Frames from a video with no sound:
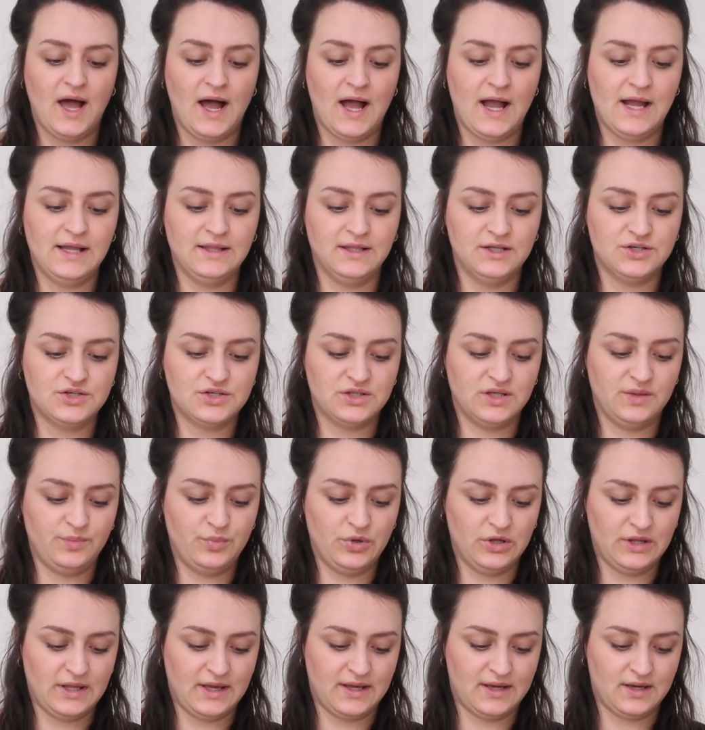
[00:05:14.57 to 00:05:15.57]
I literally
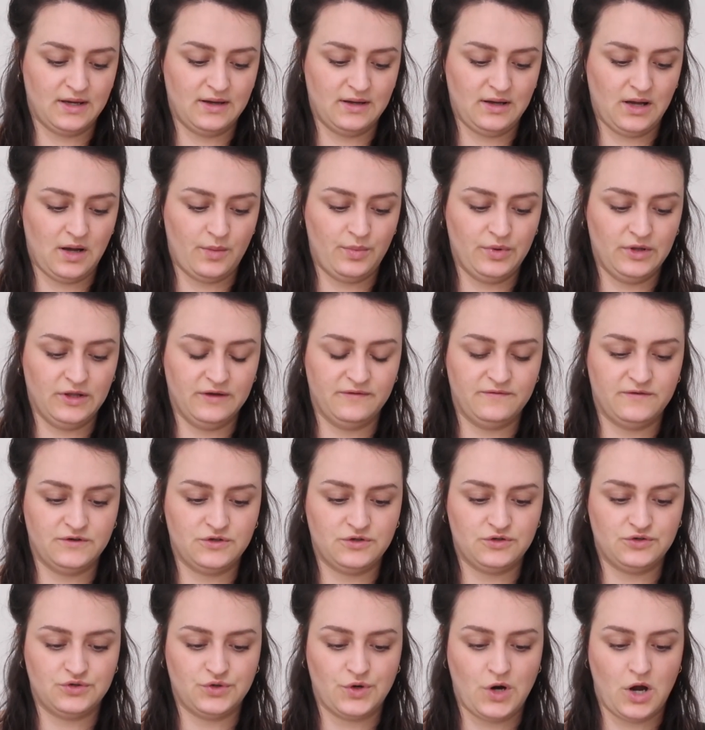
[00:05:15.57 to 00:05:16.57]
put like a couple of
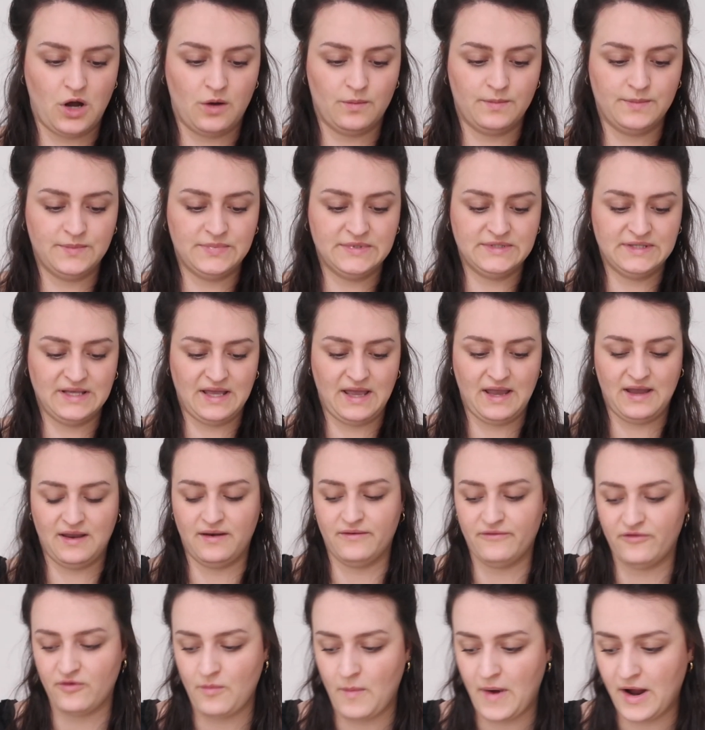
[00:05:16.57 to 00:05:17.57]
drops
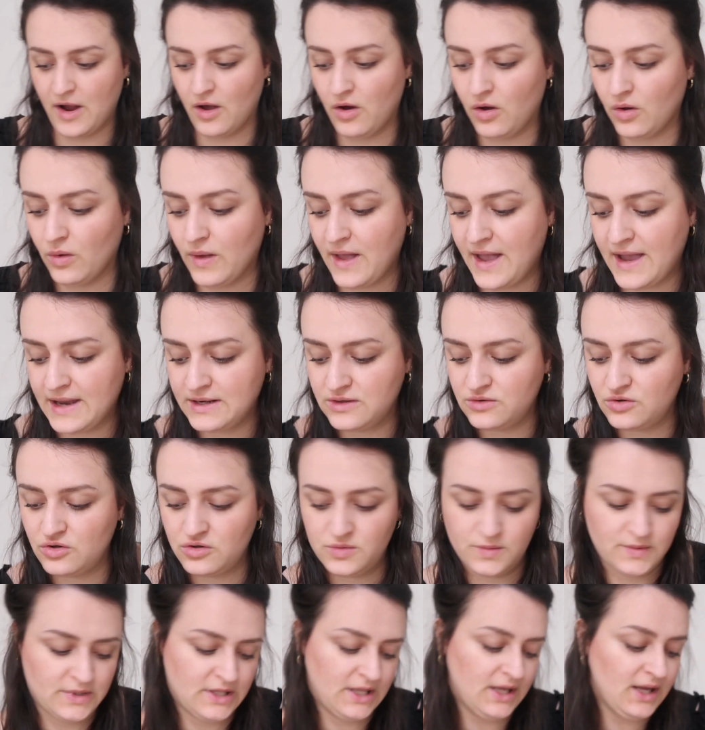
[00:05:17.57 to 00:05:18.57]
in from my whole head
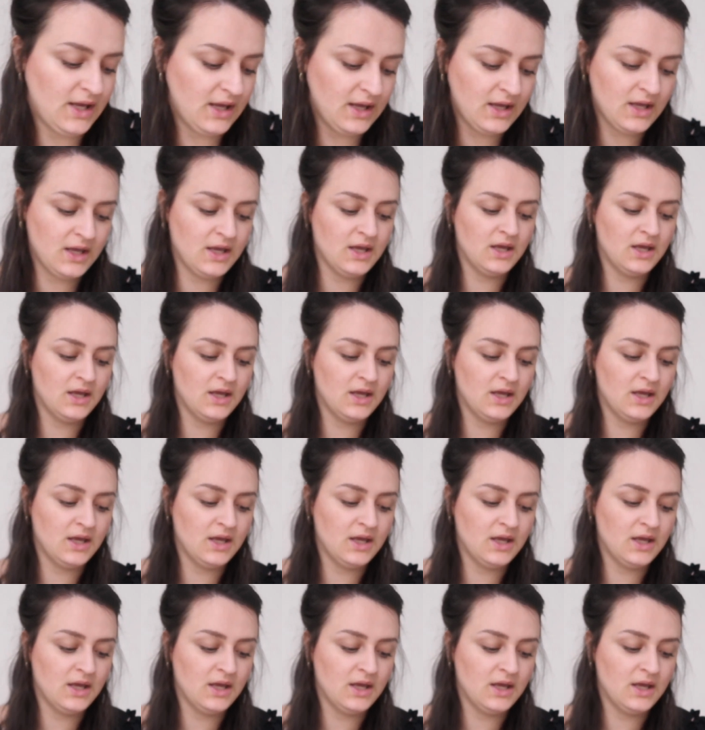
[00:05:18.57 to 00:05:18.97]
normally,